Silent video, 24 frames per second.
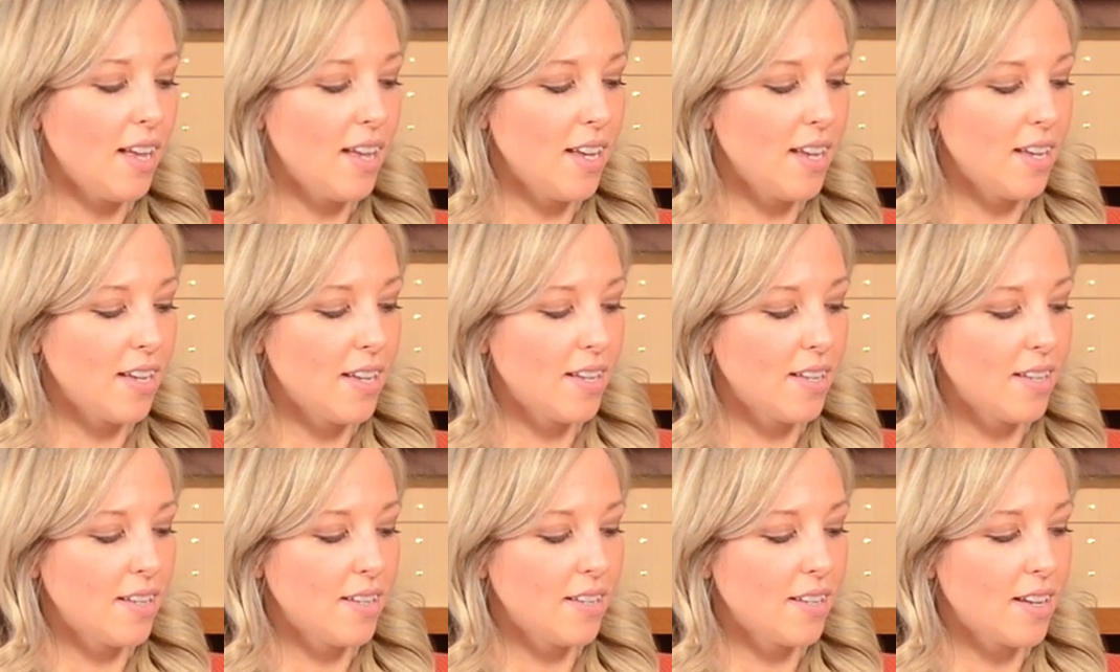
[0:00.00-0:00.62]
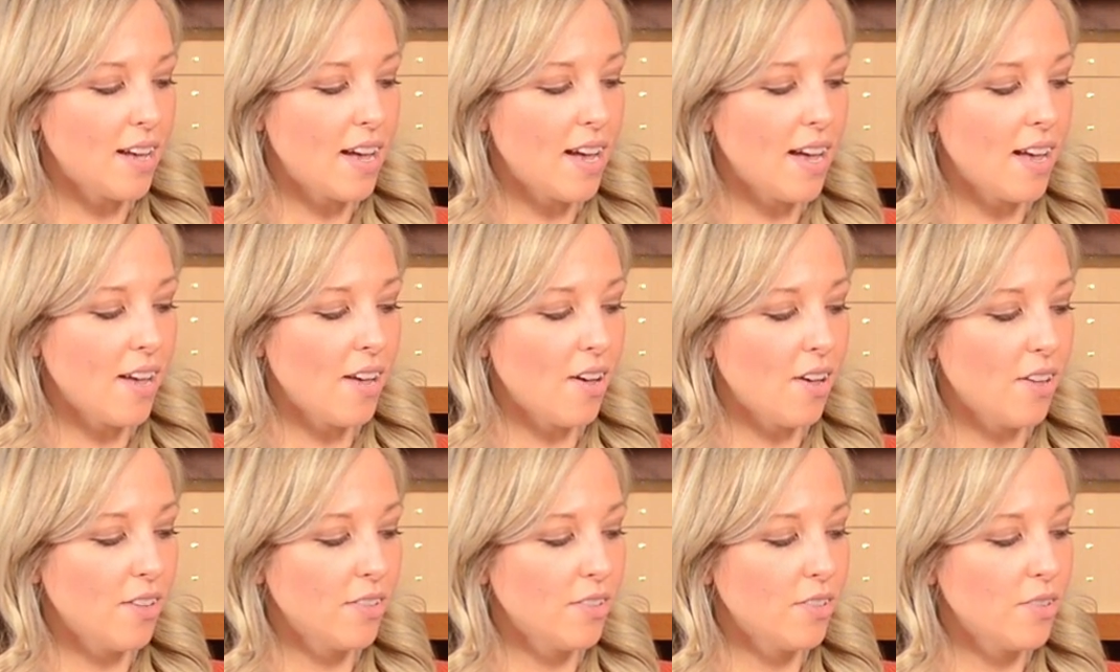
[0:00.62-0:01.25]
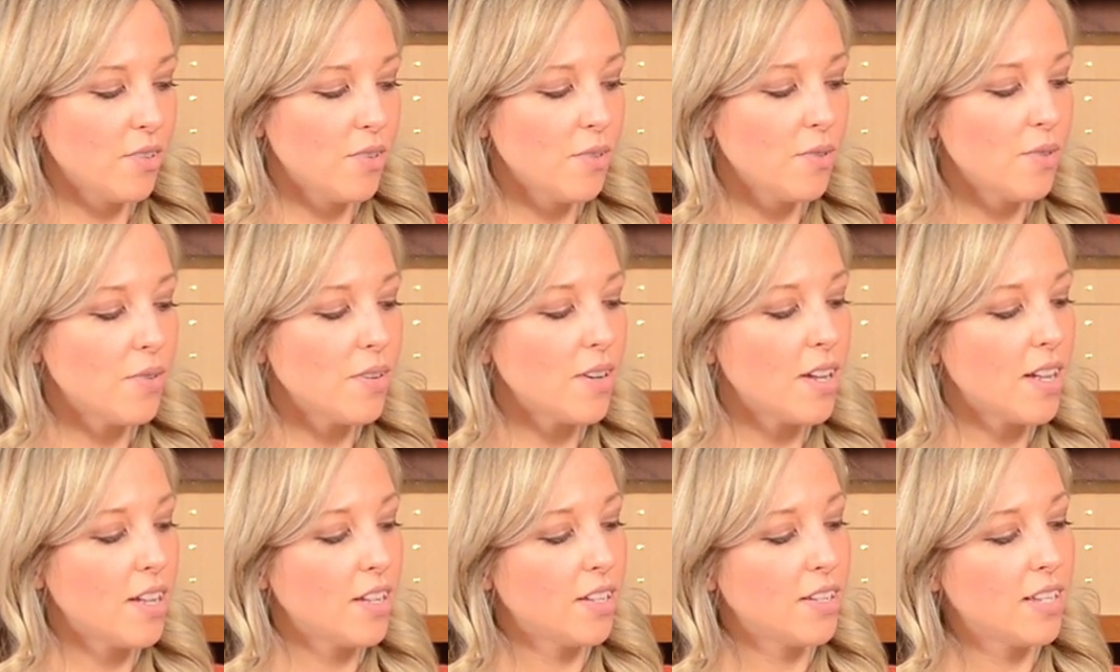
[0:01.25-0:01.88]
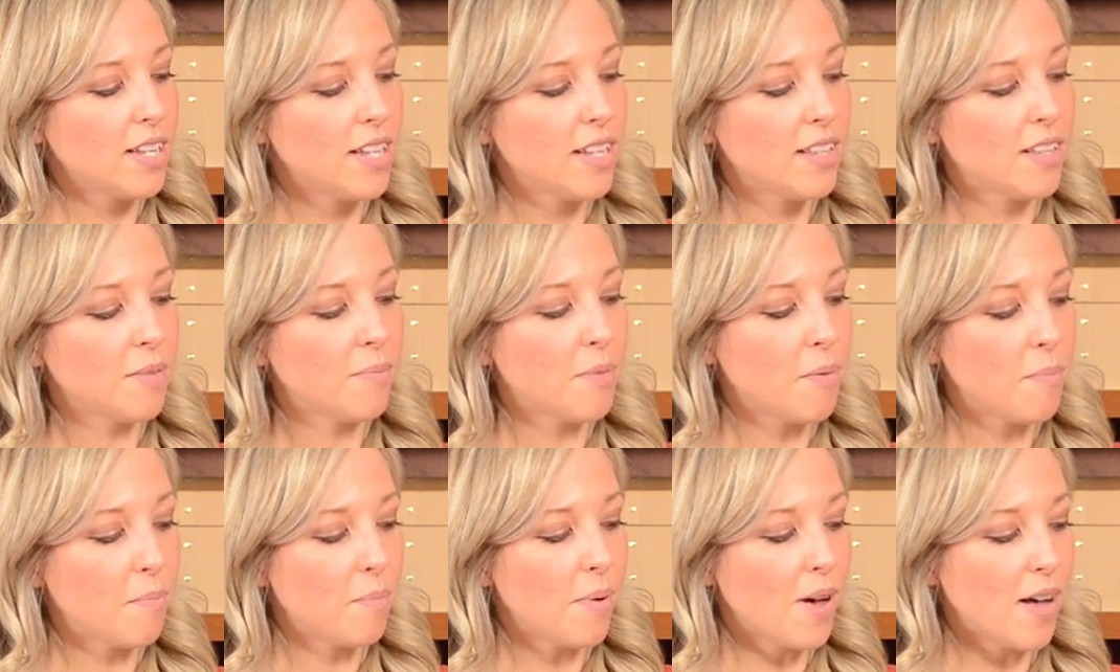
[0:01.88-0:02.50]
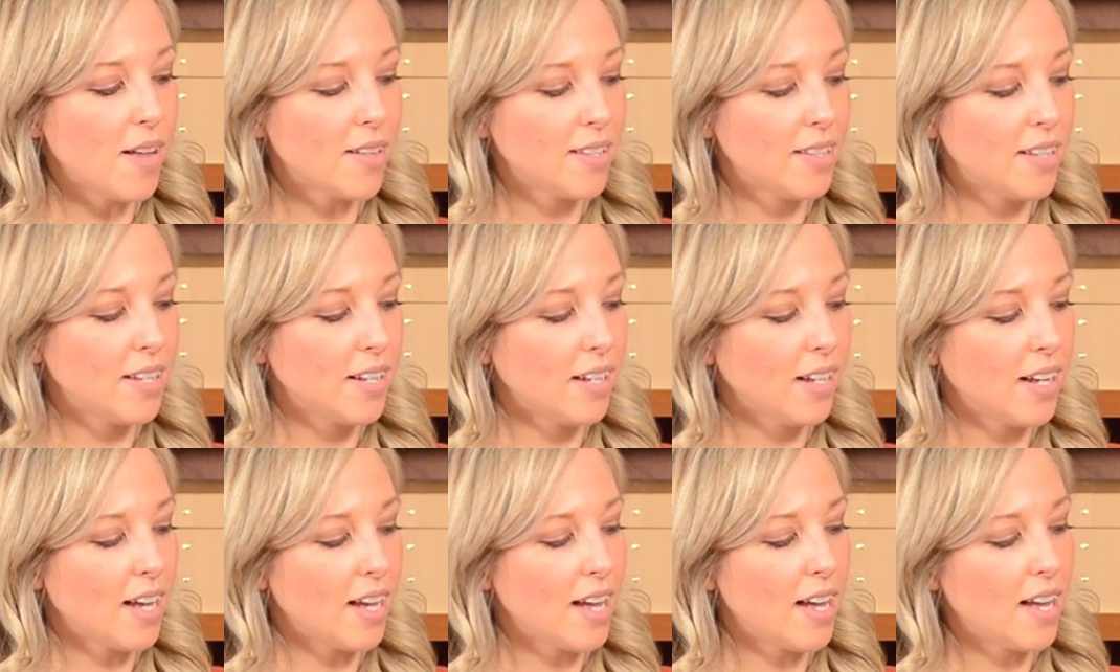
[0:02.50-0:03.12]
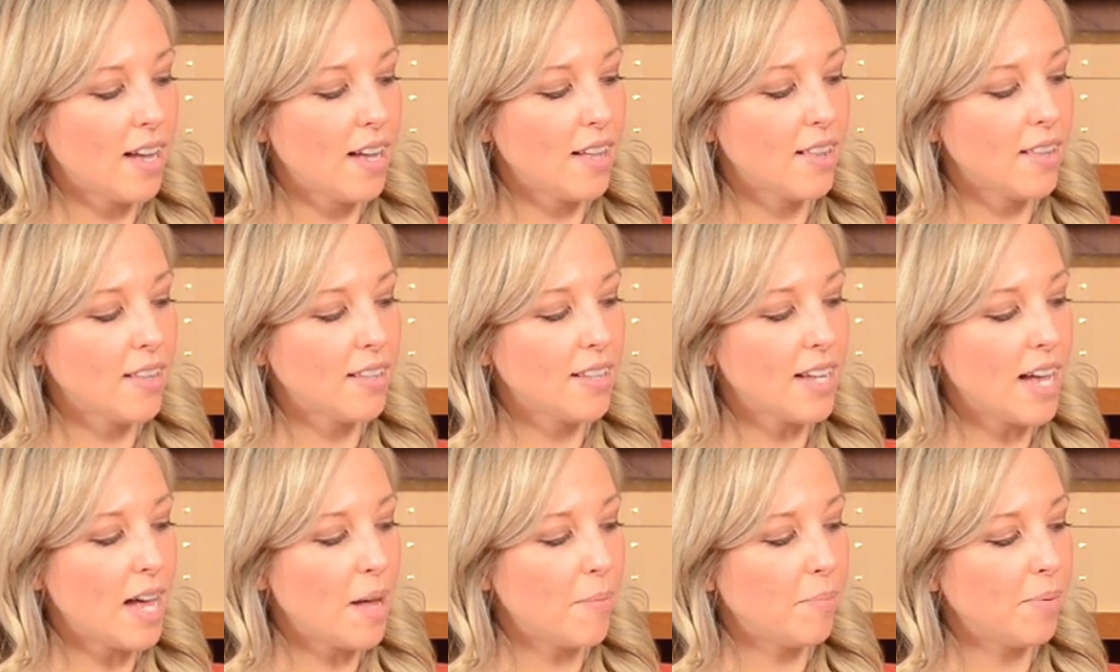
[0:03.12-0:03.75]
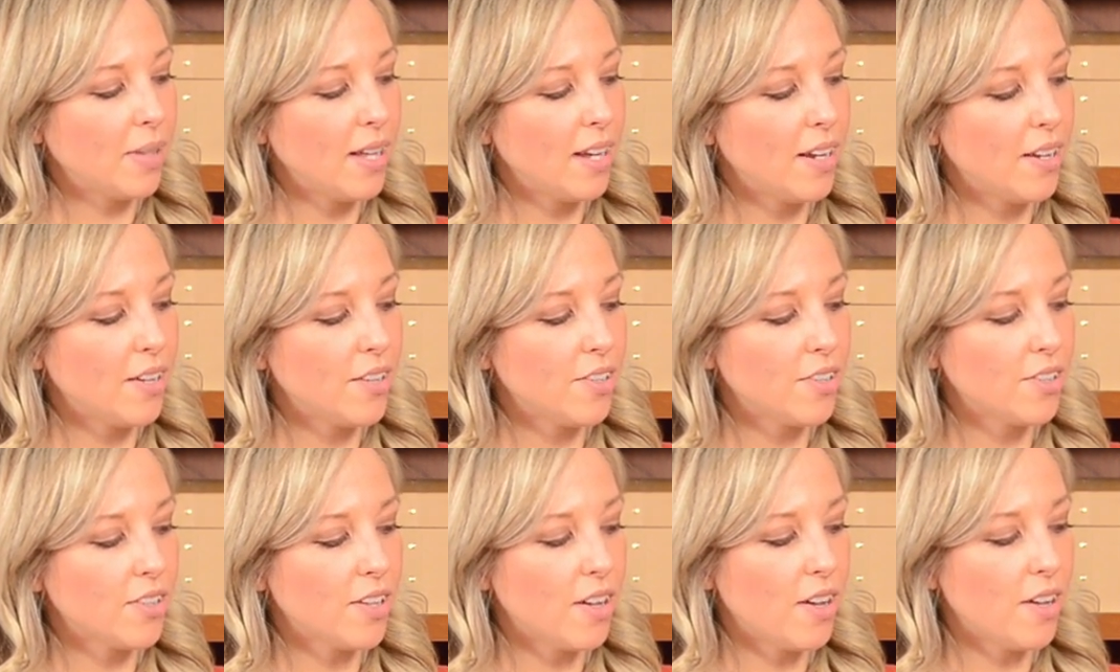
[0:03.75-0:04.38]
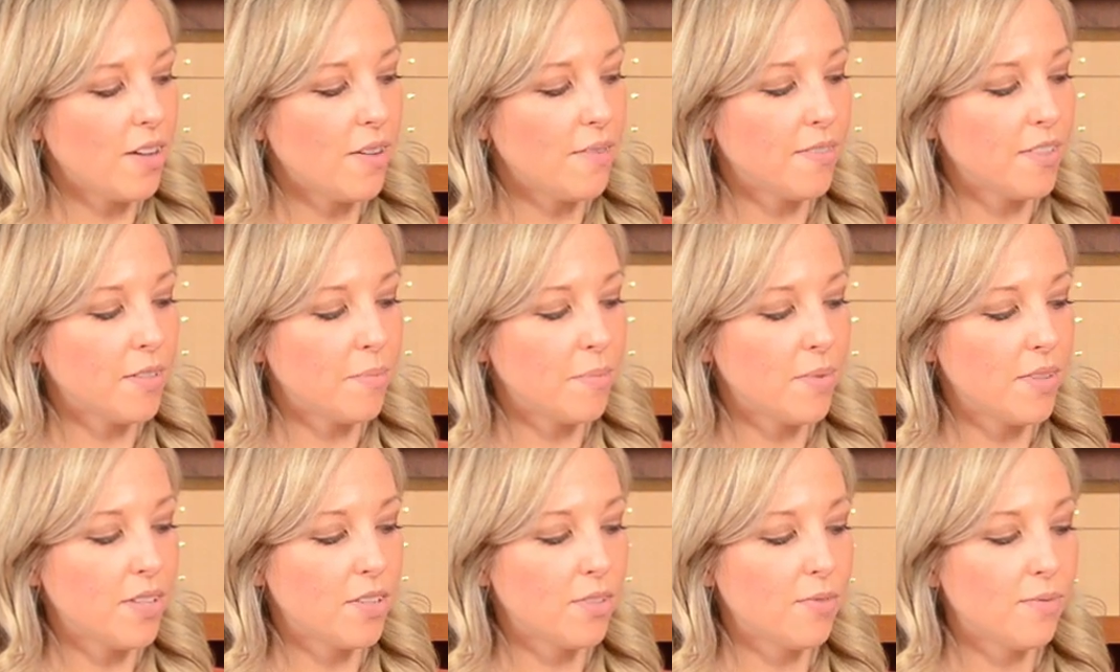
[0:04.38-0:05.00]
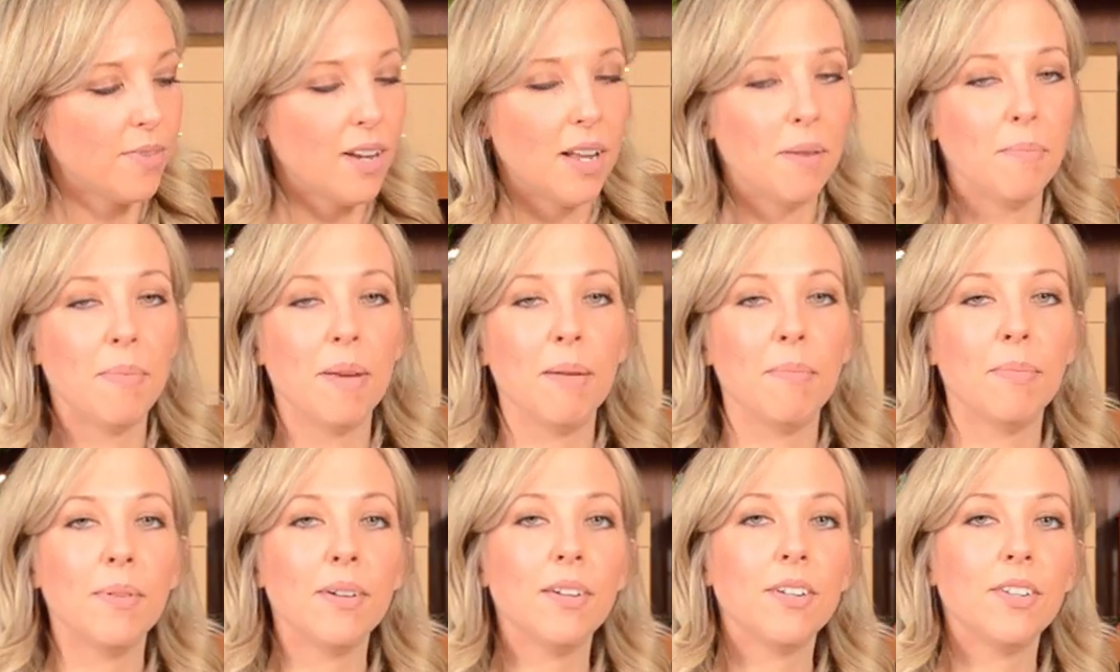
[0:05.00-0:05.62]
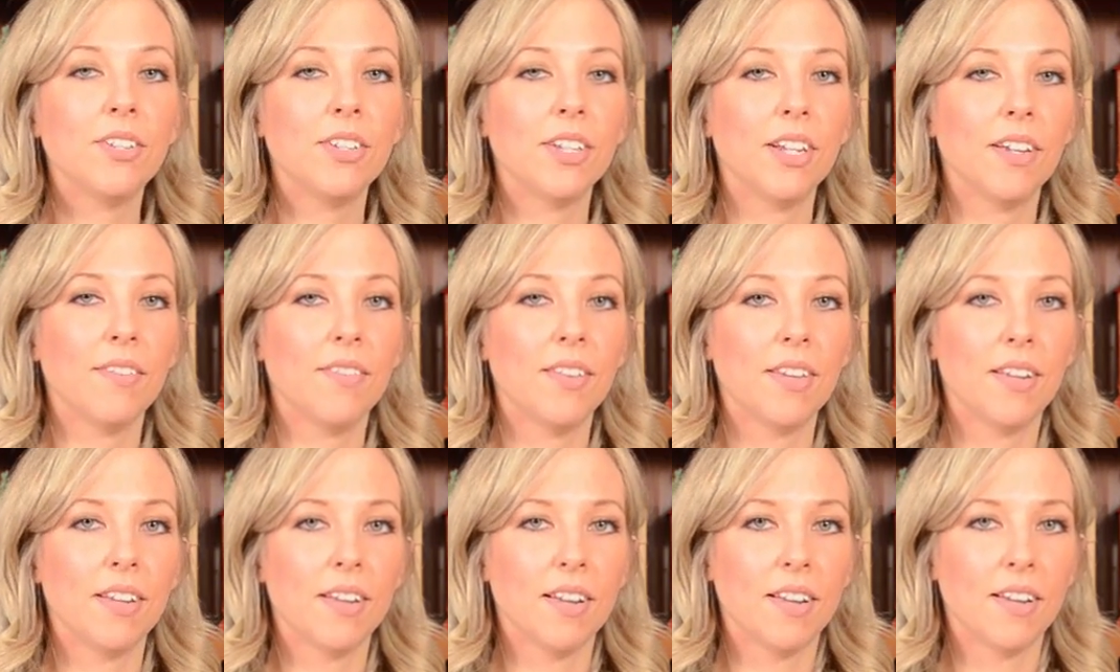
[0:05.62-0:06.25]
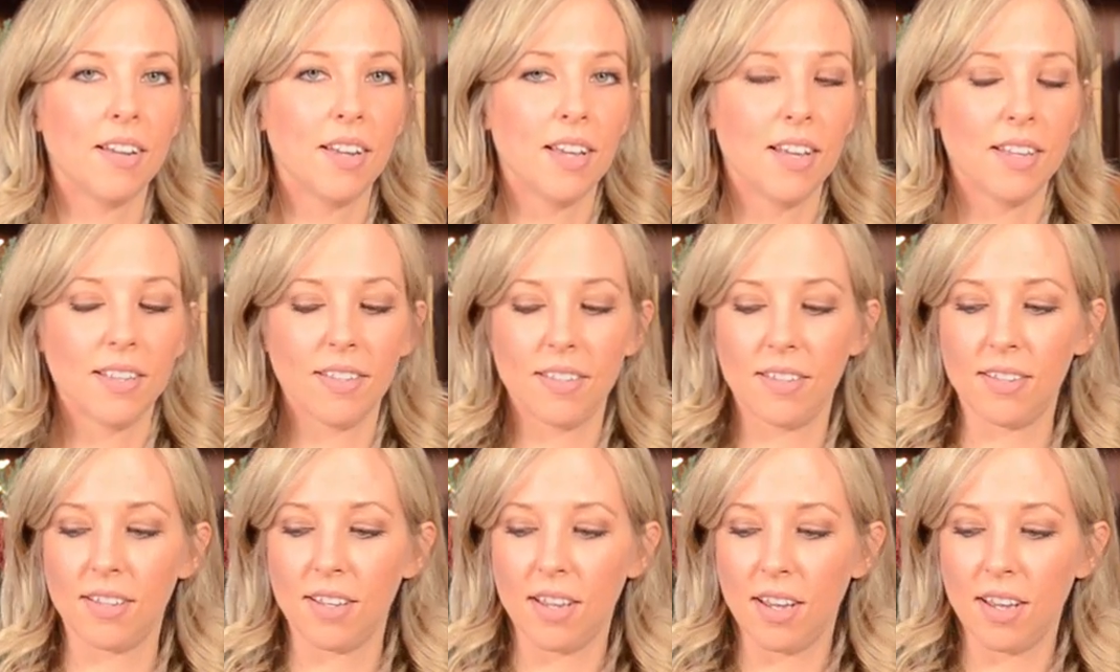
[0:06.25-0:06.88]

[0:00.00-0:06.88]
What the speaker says: And I also did some embossing on the top layers of some of this red paper to give it a nice,